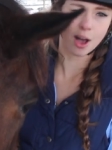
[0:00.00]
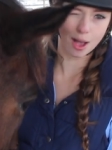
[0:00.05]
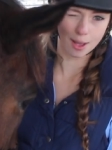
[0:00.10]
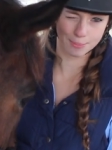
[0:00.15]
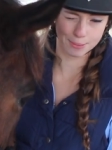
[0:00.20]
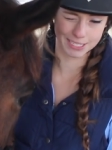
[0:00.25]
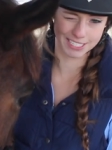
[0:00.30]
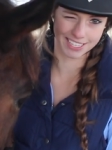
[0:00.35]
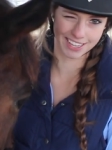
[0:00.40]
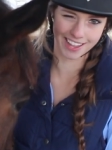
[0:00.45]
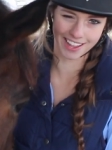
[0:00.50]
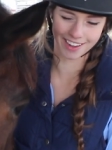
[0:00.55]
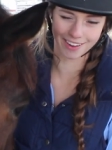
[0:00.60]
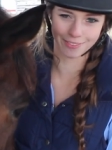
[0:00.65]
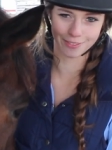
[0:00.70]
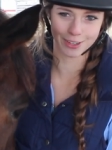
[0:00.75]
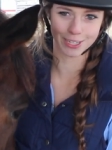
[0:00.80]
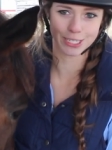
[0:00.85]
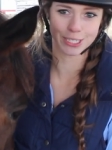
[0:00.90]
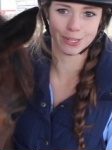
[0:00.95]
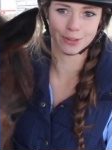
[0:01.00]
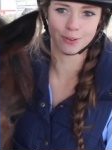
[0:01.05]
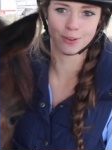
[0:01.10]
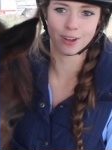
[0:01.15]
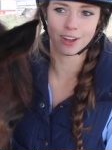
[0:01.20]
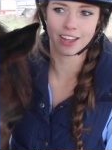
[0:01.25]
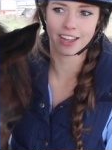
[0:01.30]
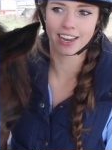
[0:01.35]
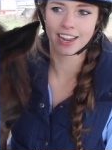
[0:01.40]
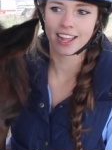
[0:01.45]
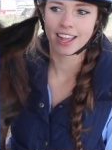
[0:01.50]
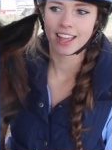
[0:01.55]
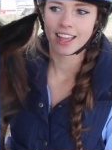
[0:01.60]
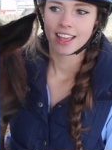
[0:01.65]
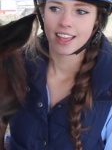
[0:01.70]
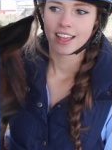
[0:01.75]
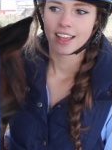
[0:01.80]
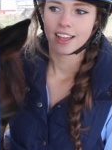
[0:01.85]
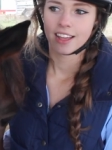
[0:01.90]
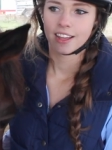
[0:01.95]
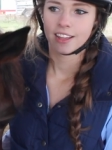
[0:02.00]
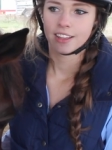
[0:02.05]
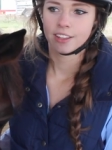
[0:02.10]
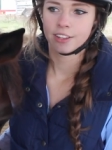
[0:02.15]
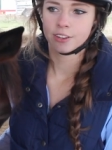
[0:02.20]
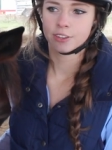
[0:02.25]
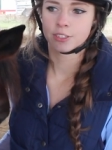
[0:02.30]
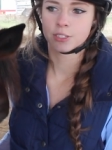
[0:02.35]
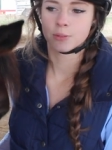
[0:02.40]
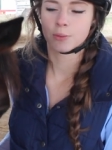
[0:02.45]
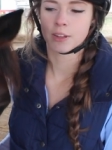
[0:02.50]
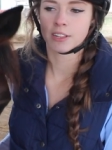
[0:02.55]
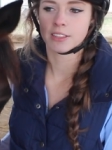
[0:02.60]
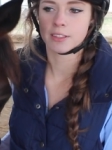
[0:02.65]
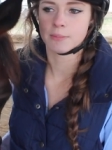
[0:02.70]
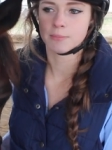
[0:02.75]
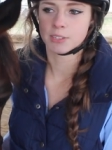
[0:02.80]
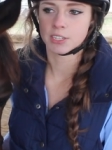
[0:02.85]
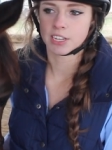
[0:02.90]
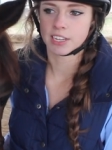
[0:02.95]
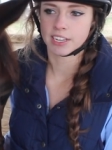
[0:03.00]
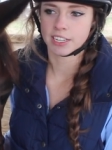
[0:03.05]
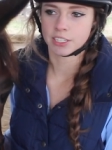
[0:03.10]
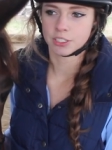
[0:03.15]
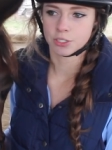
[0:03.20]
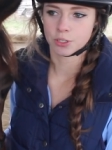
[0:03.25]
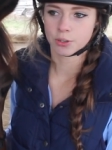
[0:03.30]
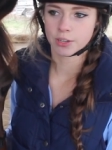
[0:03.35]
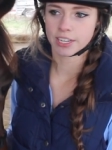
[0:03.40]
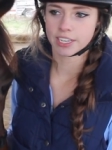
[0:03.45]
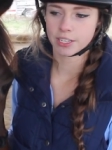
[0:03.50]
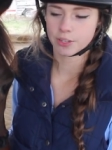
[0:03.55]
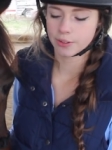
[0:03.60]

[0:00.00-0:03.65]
opposite of what you want. You just want them to enjoy